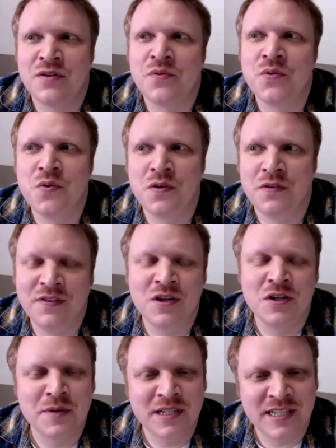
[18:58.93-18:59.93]
through a
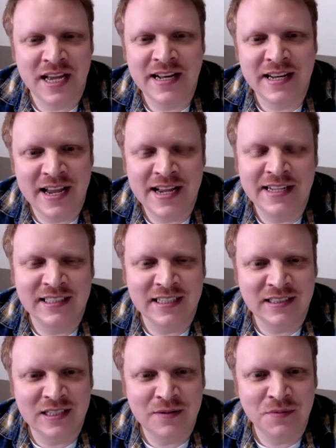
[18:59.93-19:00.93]
film in 10 days? That
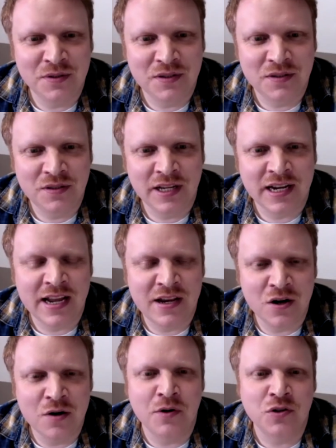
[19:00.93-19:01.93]
seems like, I
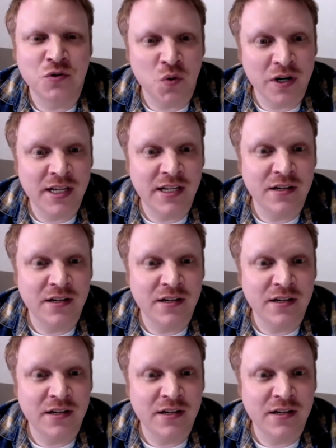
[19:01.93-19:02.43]
hear about 20